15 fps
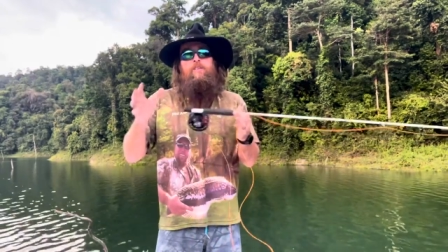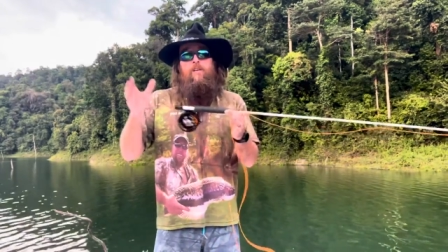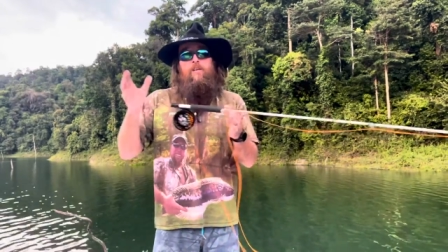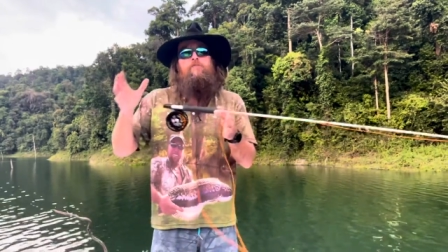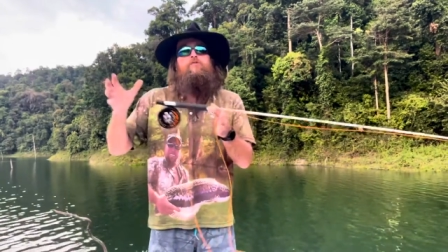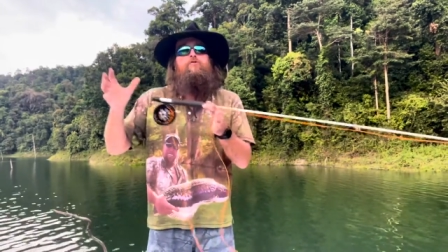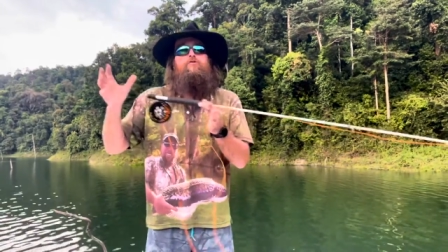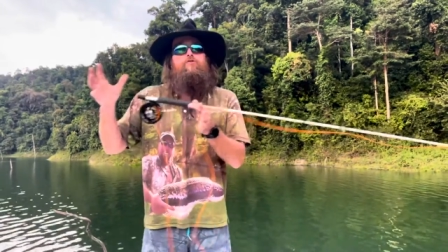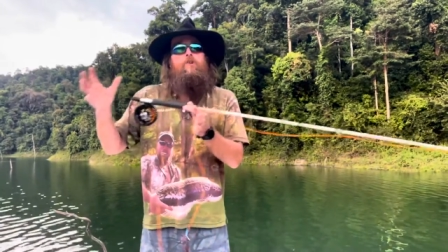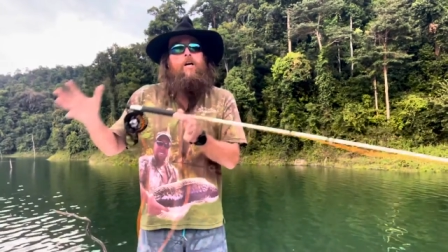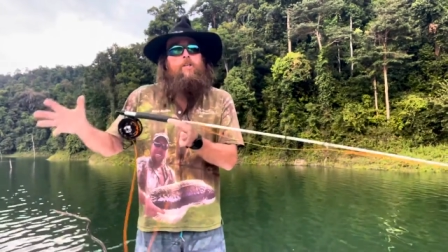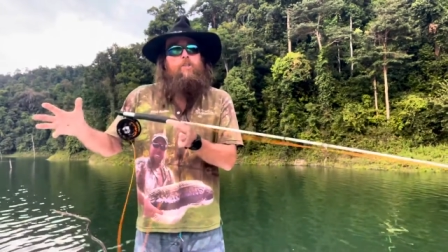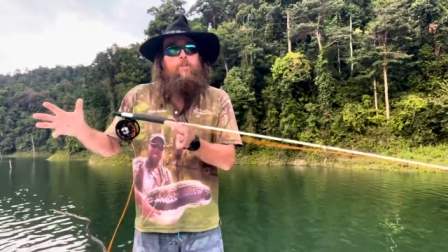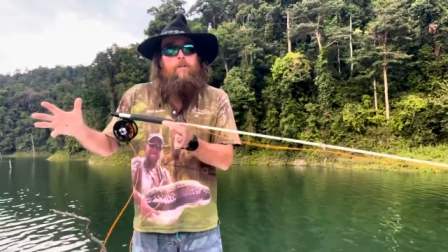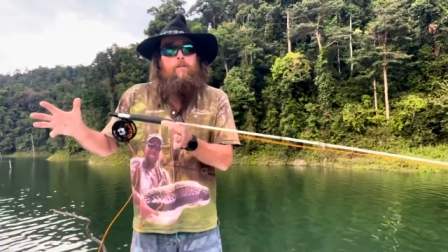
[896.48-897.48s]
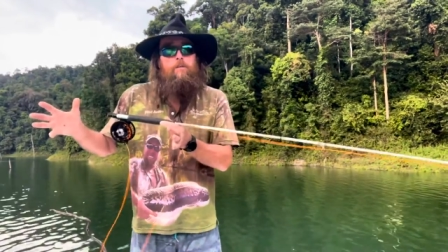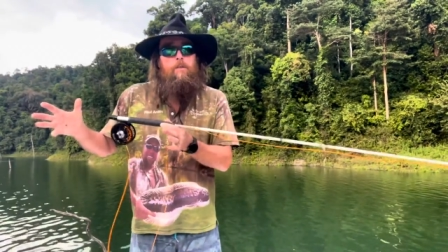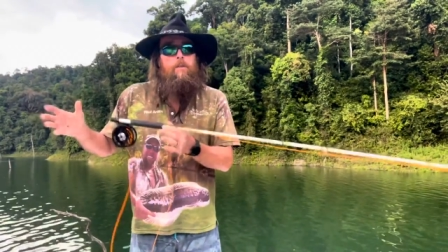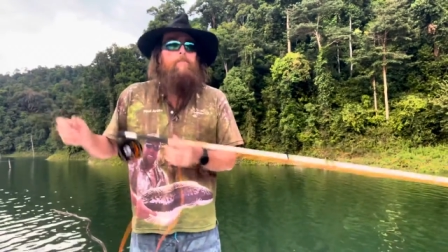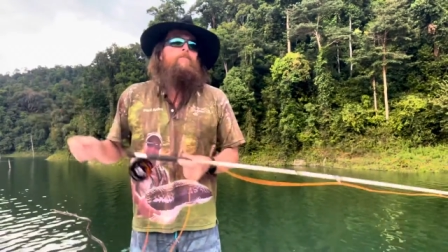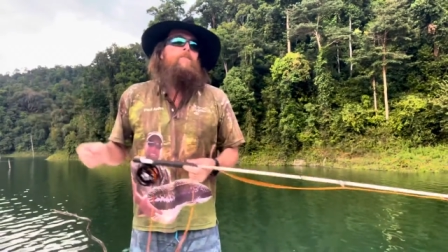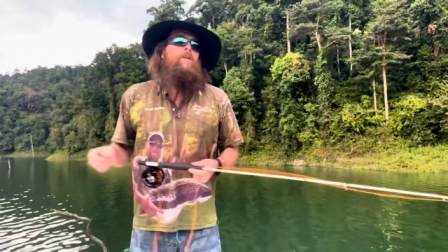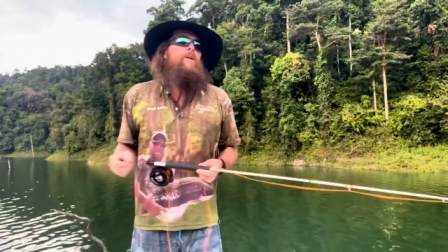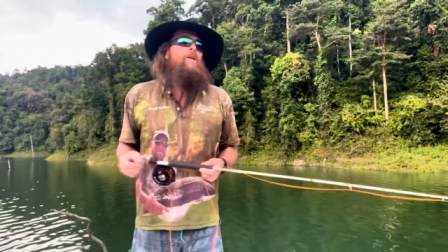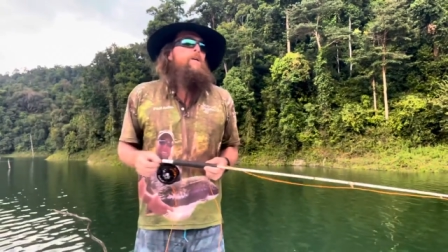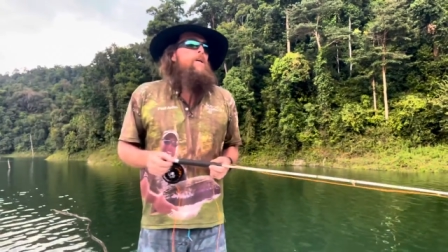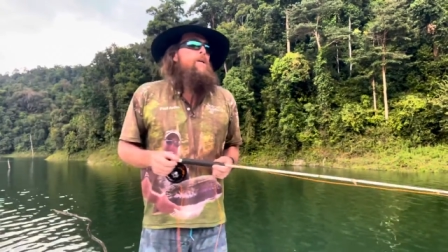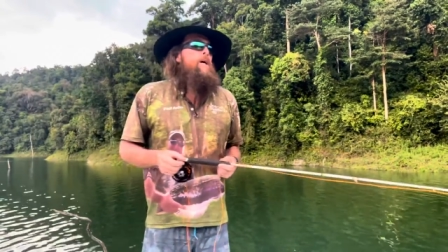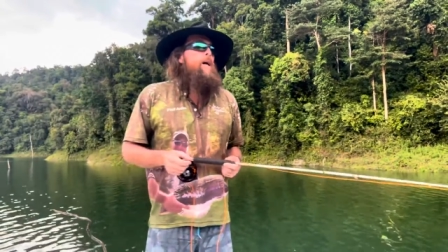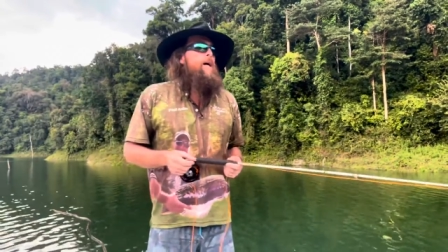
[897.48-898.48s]
this structure.
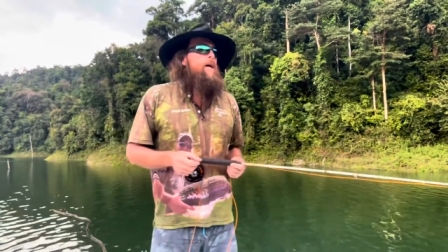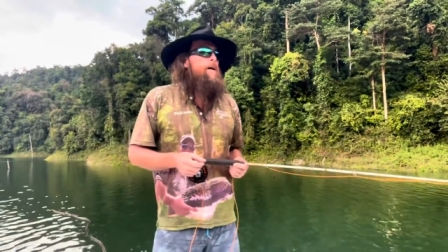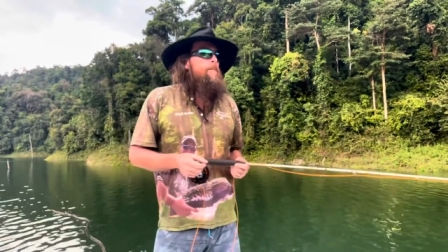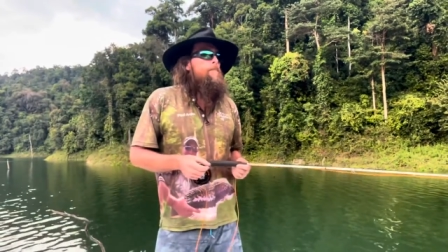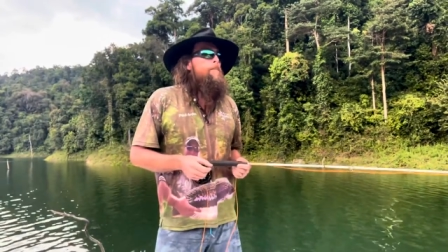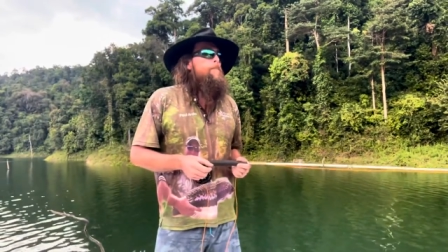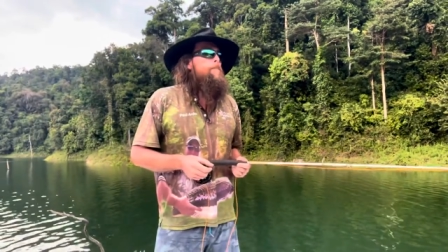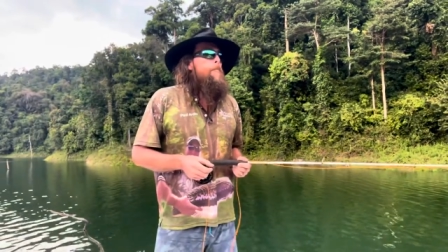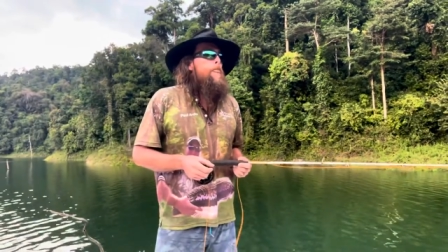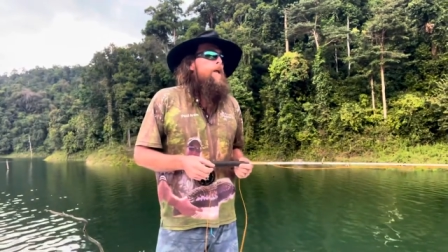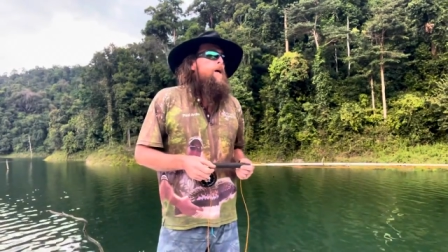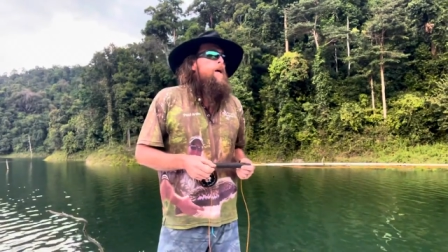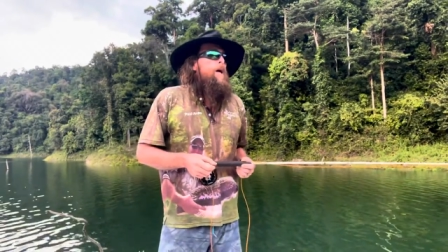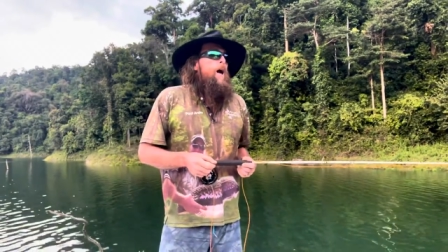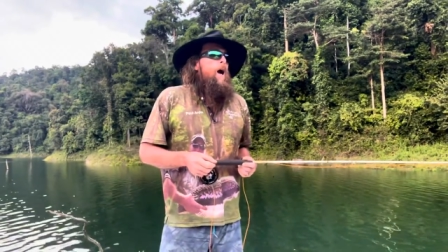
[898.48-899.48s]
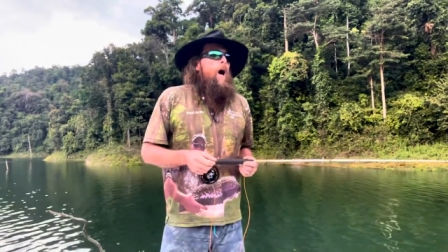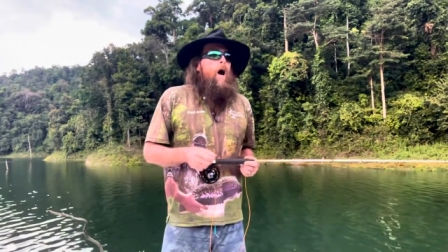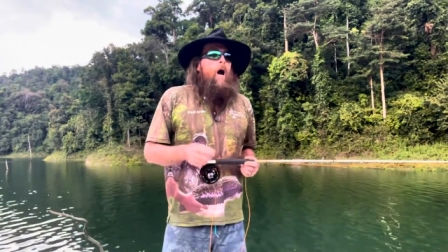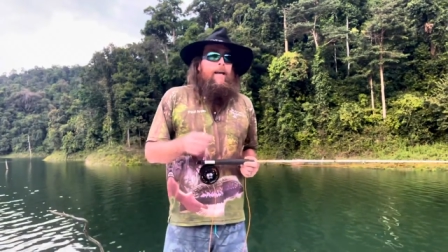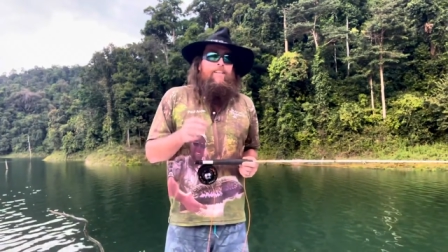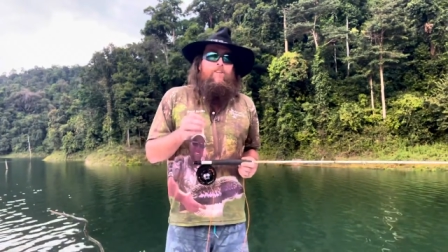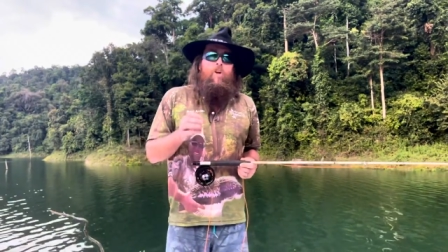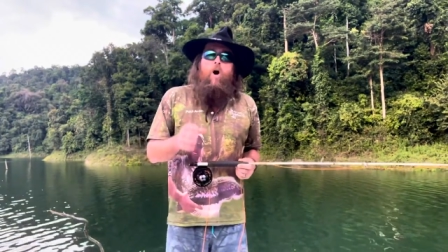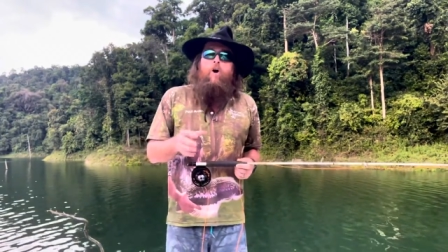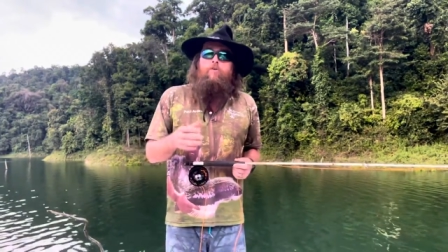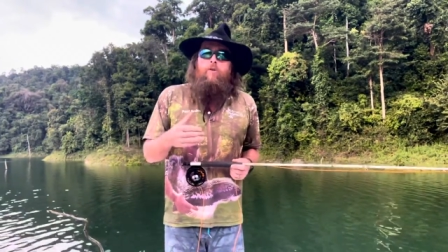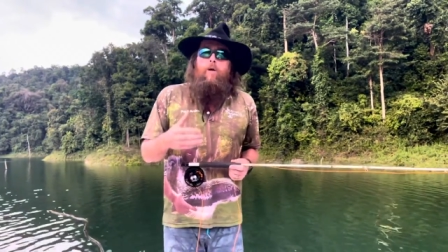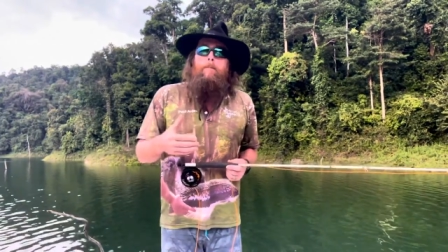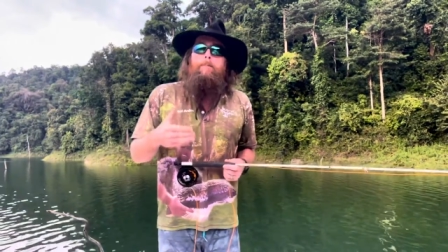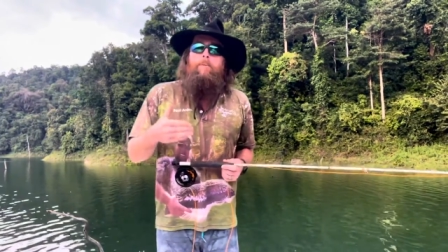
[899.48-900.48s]
Um, I don't
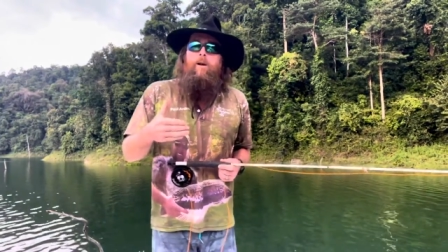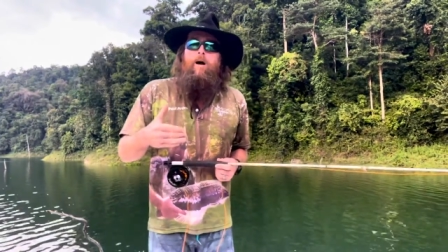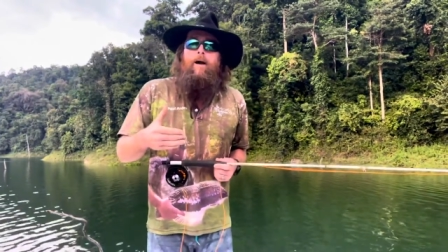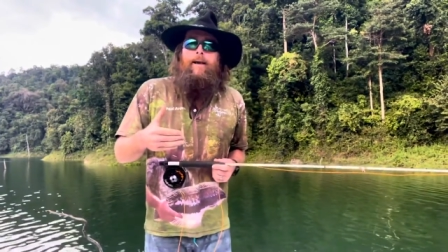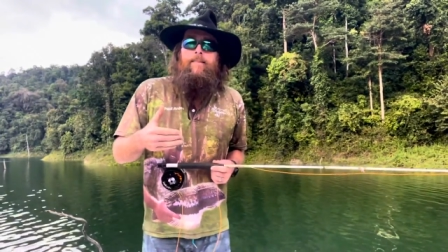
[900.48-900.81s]
apply